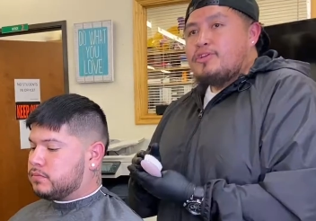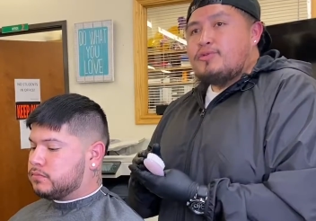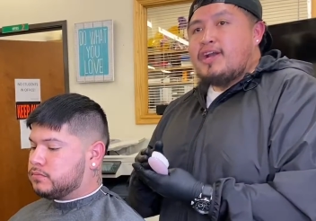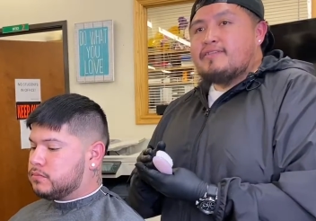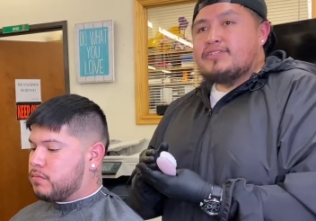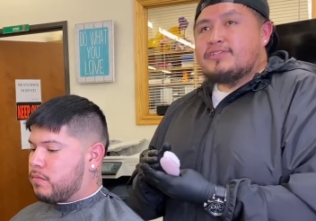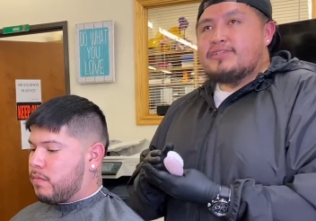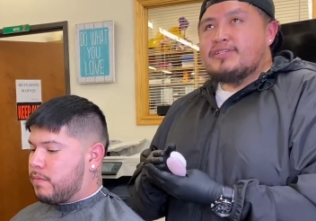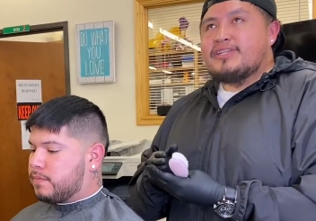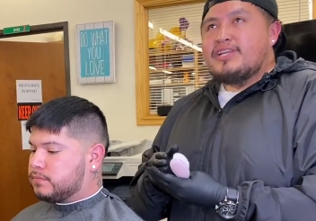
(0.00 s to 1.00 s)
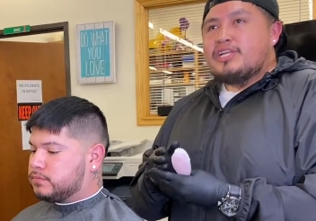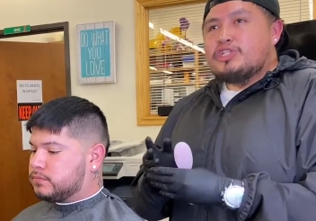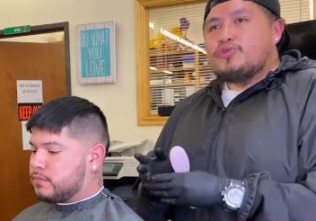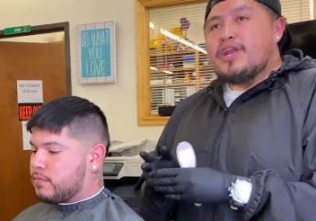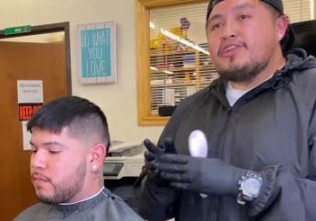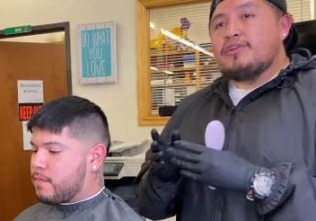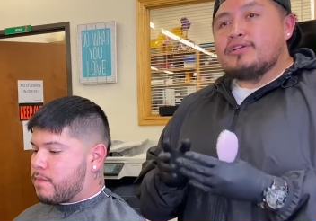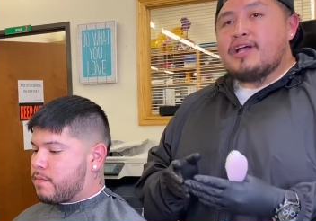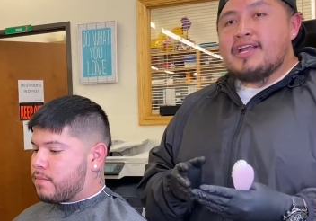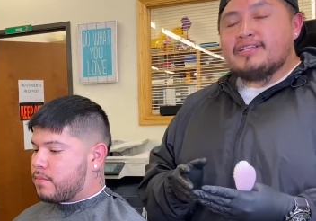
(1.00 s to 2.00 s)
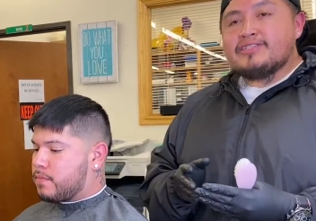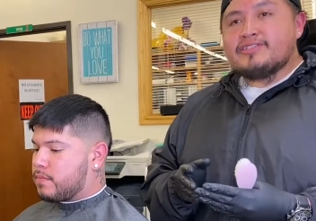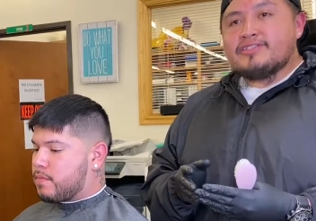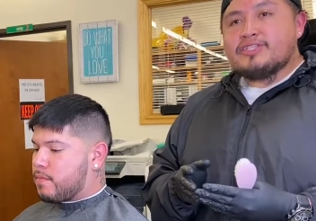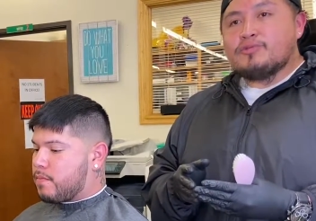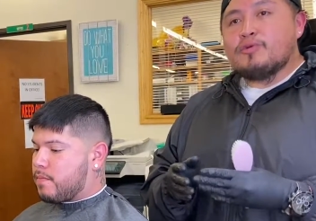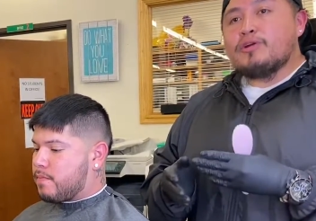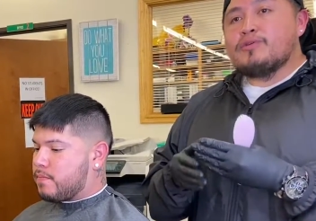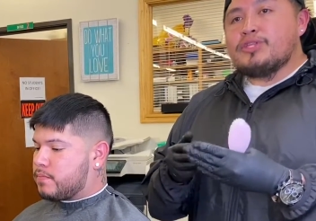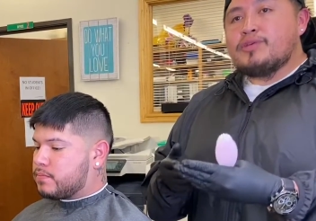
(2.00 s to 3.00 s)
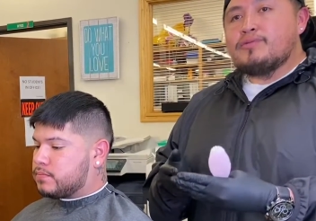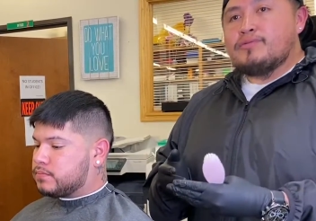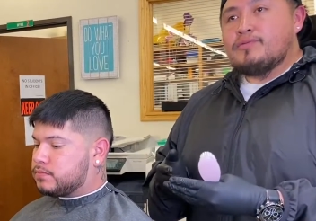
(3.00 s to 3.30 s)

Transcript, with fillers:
Speaker 1: you have to train your clients to work with you.